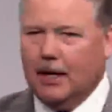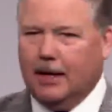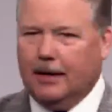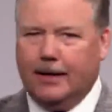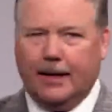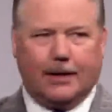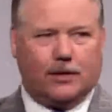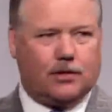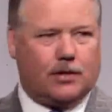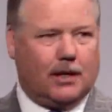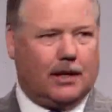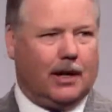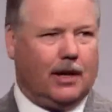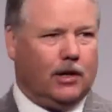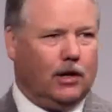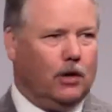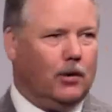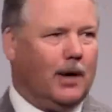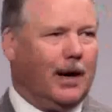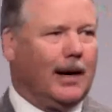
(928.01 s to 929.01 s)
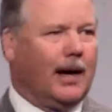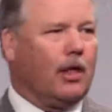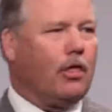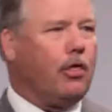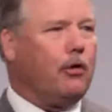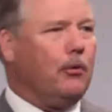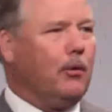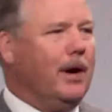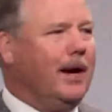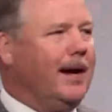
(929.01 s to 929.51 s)
Next thing I knew, I got
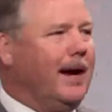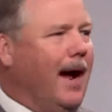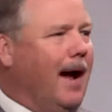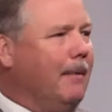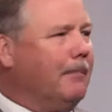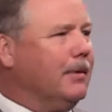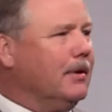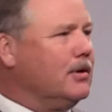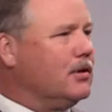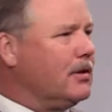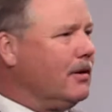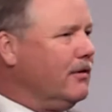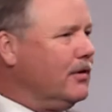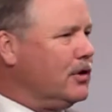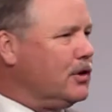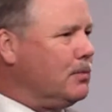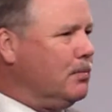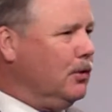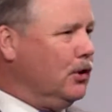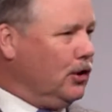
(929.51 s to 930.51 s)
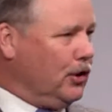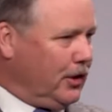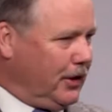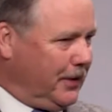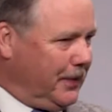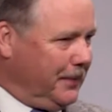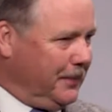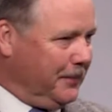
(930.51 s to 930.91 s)
three copies of his book